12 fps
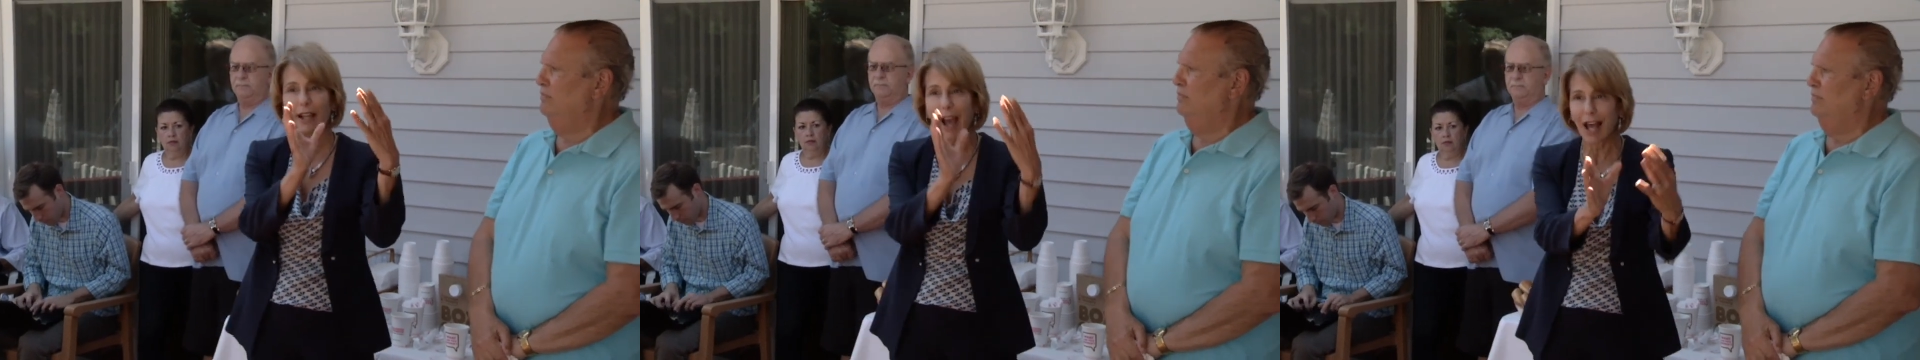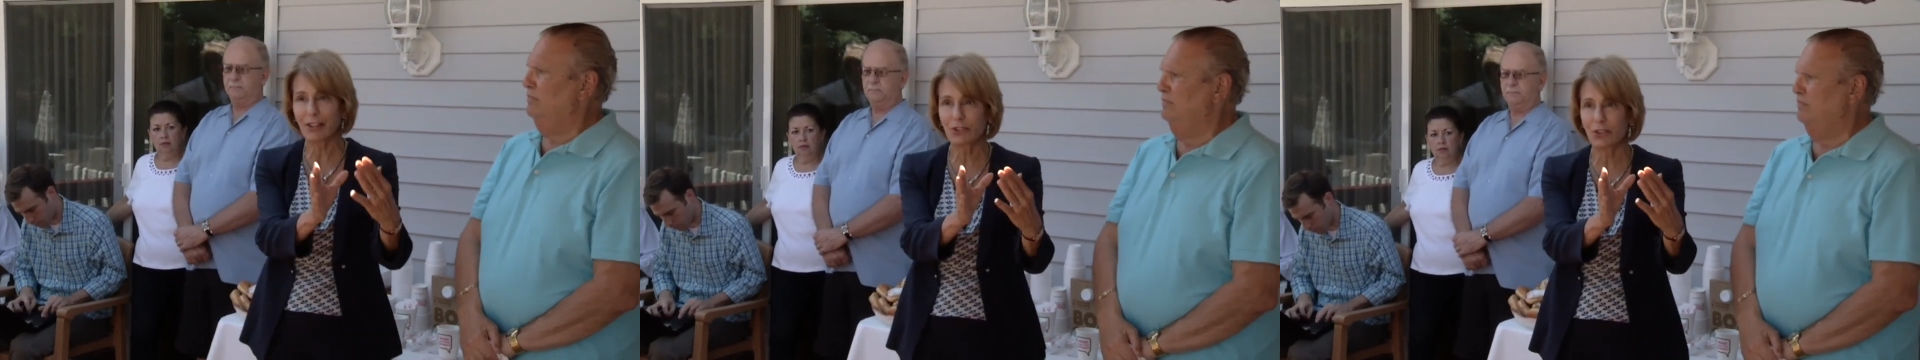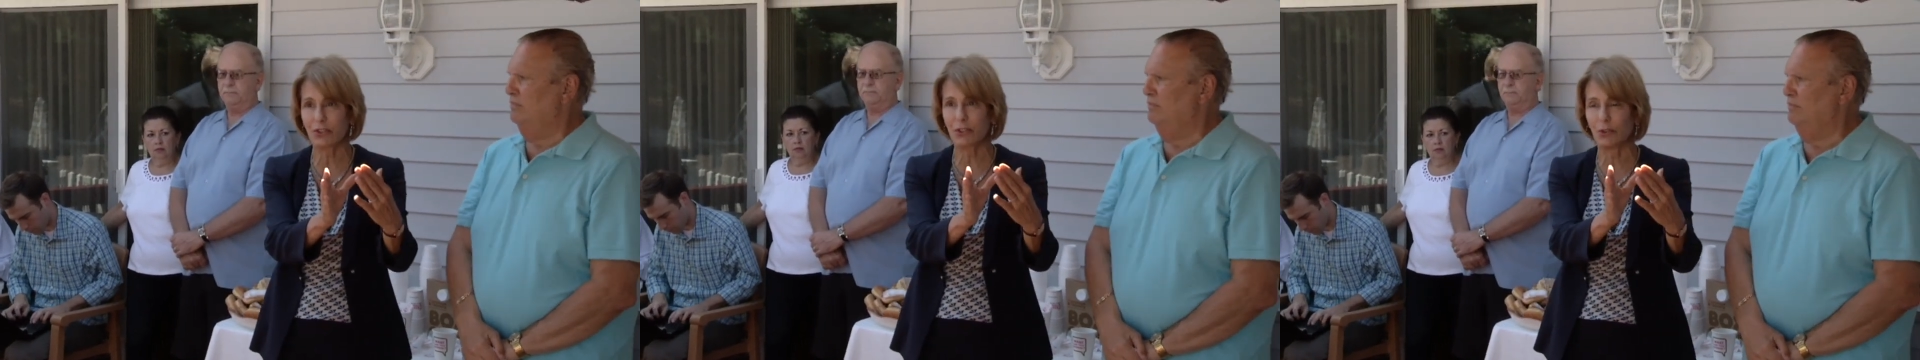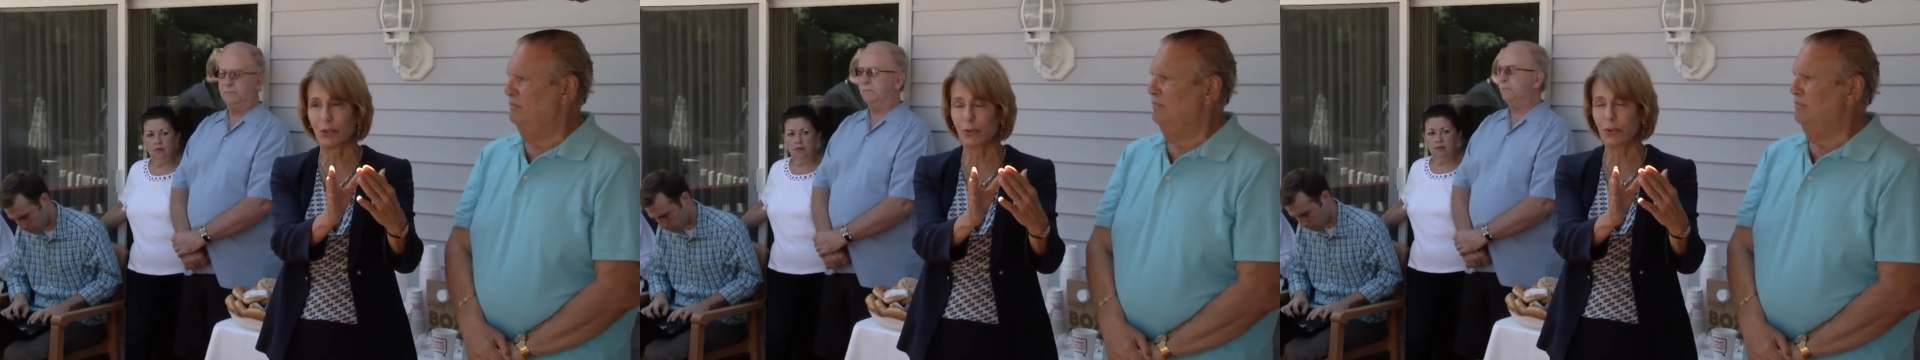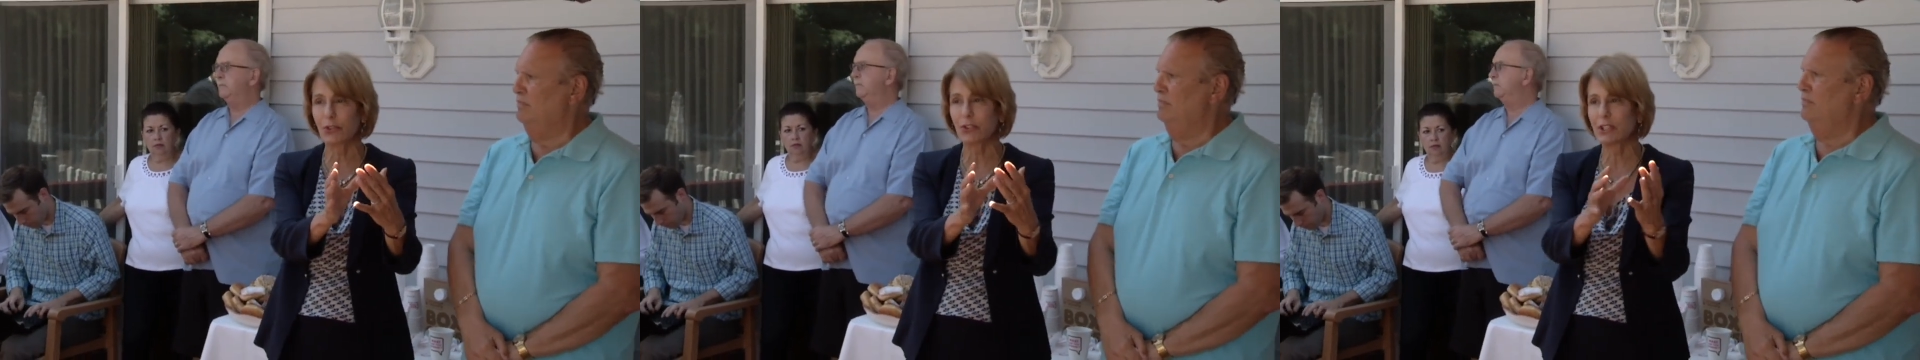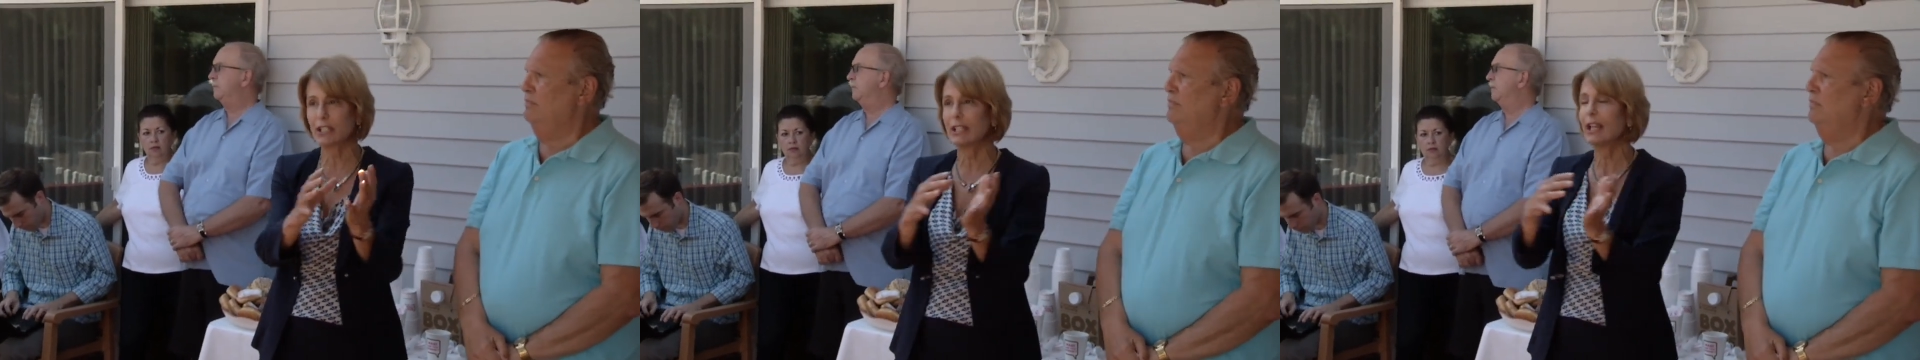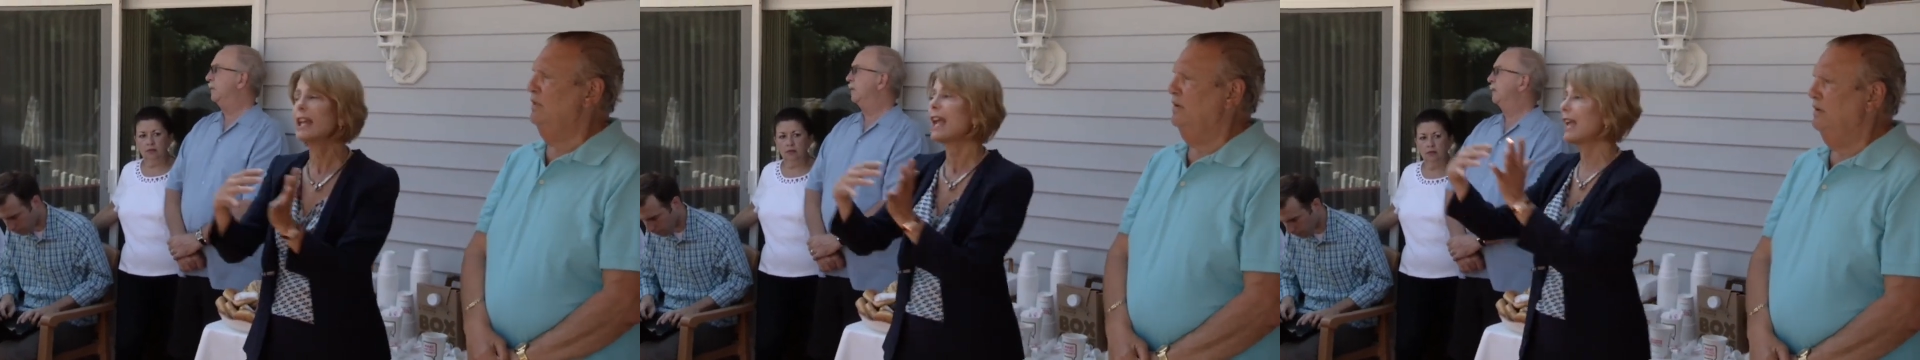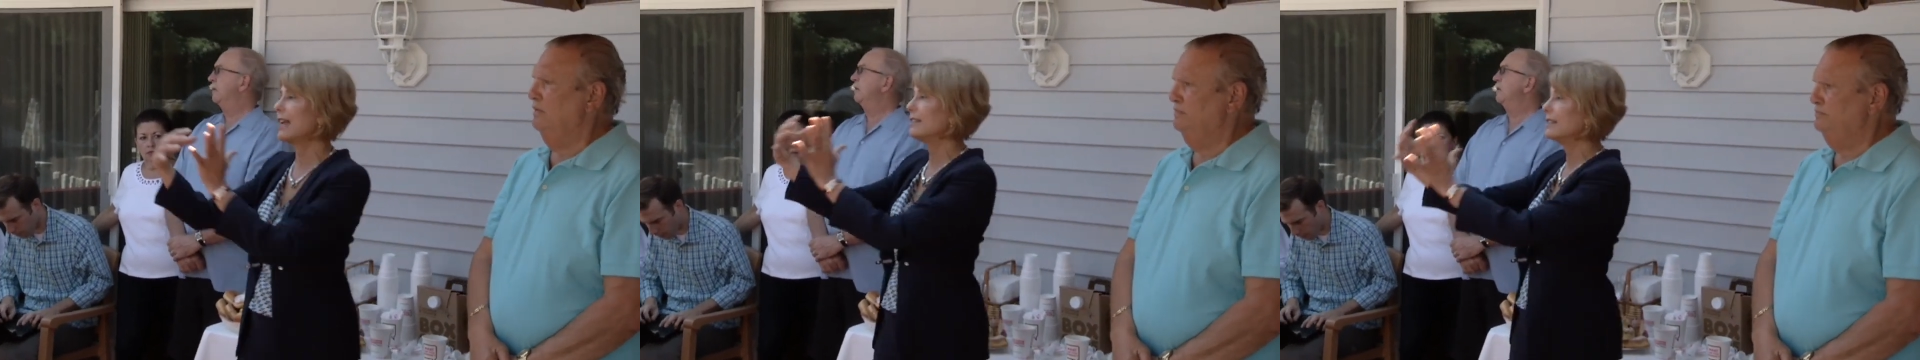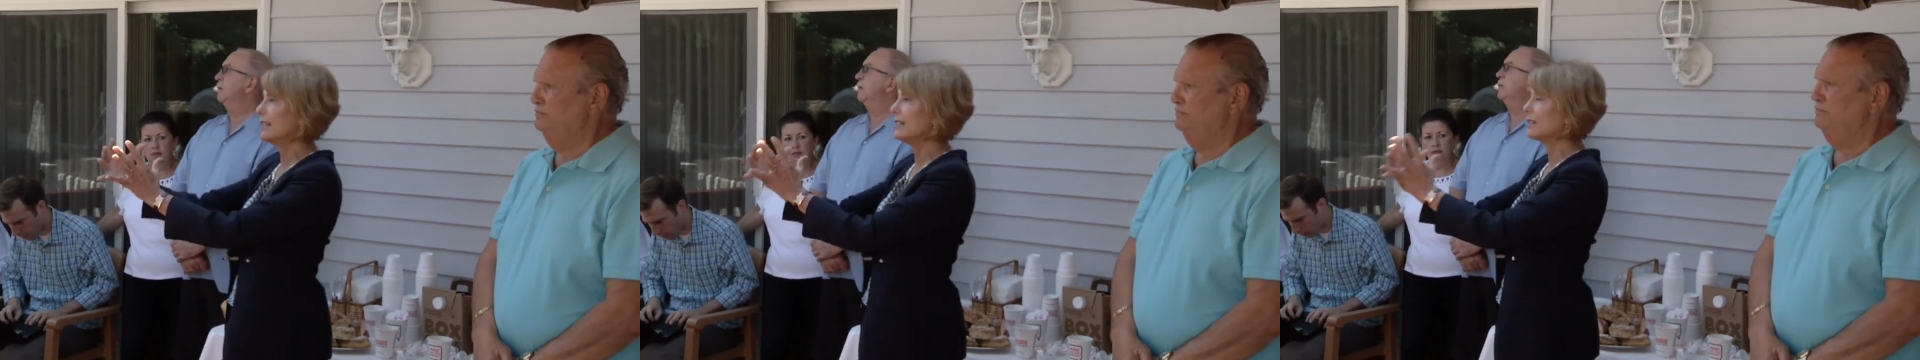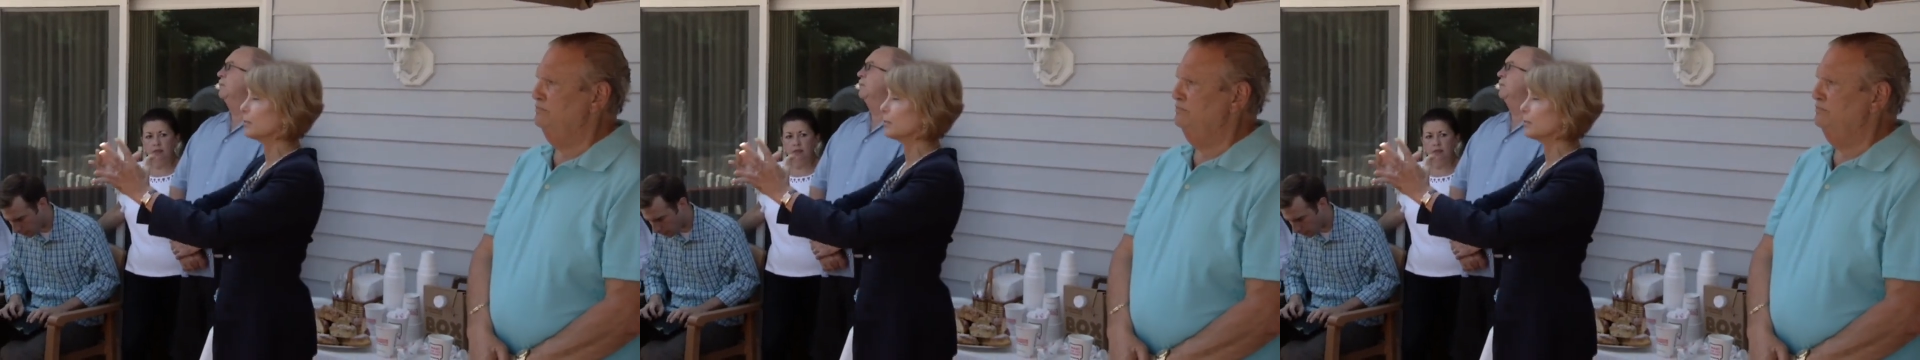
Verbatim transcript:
Speaker 1: colleges and university and these